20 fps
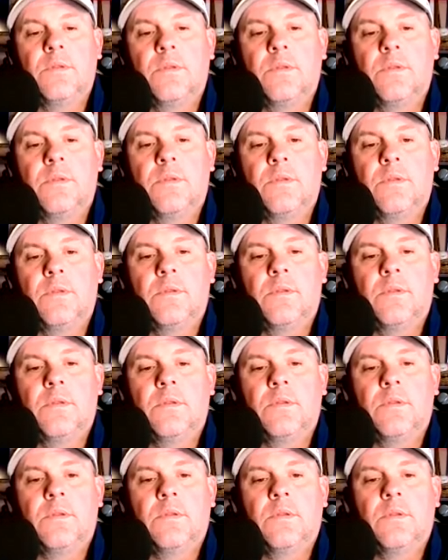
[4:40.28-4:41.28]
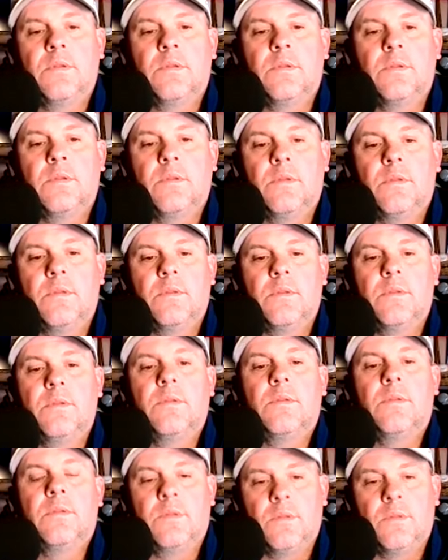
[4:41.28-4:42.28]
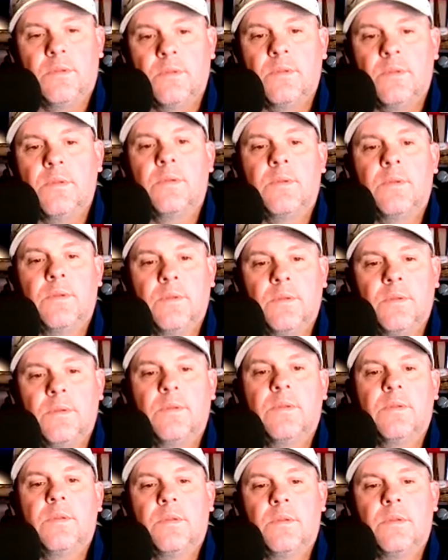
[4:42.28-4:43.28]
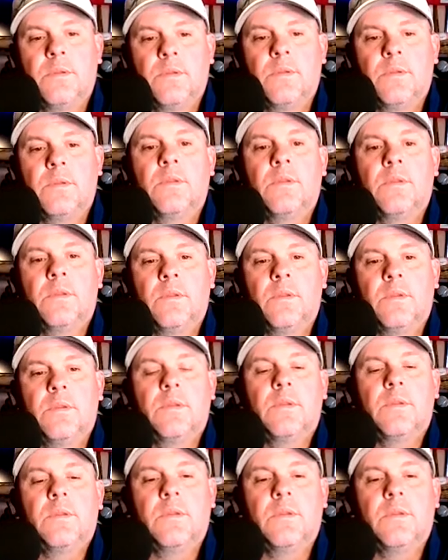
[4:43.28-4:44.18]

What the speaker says: No words are spoken by the person on screen.